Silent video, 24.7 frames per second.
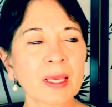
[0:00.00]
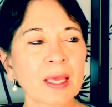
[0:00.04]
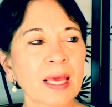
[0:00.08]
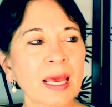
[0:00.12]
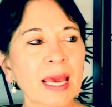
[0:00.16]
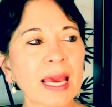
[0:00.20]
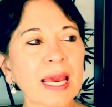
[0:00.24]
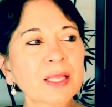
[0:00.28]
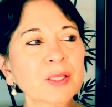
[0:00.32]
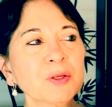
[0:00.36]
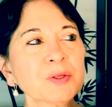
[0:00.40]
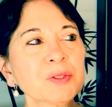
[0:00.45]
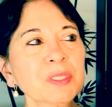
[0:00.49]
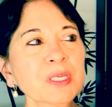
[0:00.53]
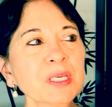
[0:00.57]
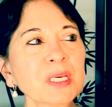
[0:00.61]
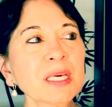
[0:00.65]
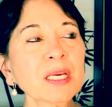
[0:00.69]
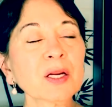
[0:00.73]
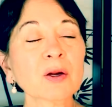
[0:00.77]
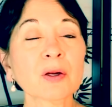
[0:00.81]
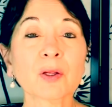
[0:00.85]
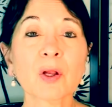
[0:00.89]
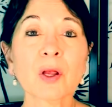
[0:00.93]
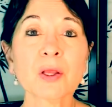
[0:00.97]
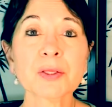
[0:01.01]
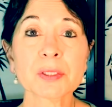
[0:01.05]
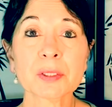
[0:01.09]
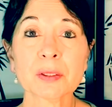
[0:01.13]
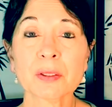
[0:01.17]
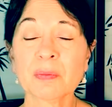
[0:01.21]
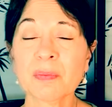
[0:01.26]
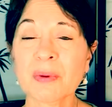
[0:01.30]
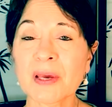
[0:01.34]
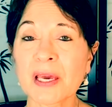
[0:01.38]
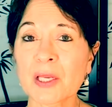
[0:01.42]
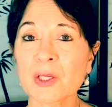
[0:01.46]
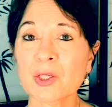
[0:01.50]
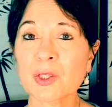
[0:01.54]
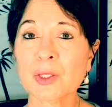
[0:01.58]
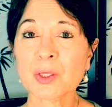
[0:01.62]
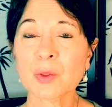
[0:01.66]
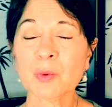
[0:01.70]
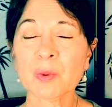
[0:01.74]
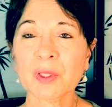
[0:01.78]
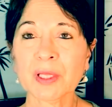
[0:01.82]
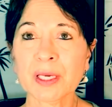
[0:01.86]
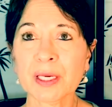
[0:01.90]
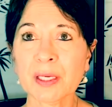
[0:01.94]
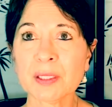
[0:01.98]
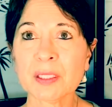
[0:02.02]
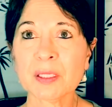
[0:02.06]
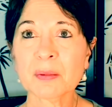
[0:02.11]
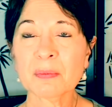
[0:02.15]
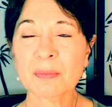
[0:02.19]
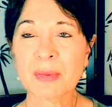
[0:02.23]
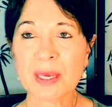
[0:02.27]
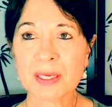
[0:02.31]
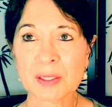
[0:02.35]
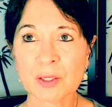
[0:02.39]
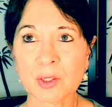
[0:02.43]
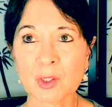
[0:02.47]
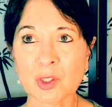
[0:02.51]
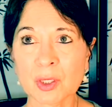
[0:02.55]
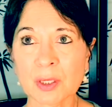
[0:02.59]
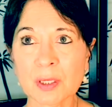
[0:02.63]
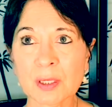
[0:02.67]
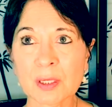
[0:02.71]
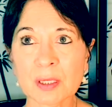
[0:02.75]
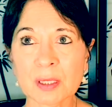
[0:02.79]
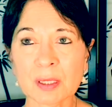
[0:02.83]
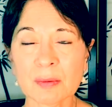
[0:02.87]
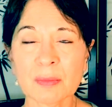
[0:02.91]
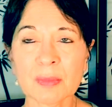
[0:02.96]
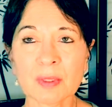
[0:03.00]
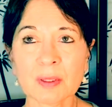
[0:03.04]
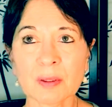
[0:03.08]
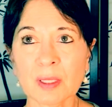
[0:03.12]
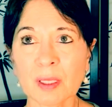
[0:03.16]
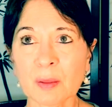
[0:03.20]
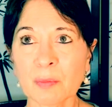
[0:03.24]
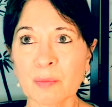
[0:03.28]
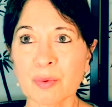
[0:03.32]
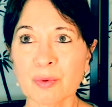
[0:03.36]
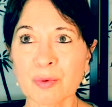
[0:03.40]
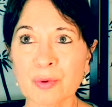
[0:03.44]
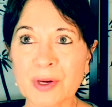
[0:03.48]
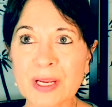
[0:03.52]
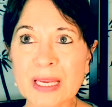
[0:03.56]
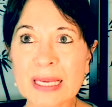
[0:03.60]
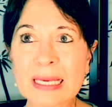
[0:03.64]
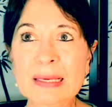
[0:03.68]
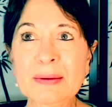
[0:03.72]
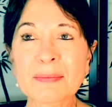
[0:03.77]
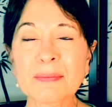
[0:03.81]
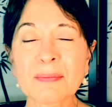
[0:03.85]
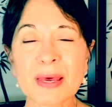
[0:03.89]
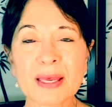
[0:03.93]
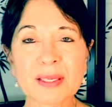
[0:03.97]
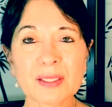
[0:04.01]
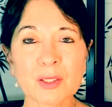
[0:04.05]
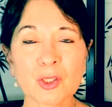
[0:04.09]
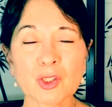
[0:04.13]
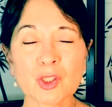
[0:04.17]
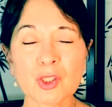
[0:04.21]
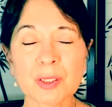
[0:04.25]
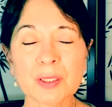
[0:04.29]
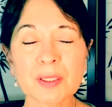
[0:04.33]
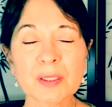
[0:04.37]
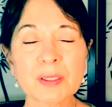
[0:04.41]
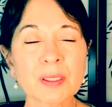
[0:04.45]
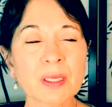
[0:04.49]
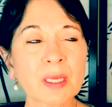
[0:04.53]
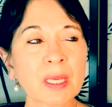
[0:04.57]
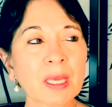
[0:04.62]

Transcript: And you see here, and also the pages are related to messages, they bring messages.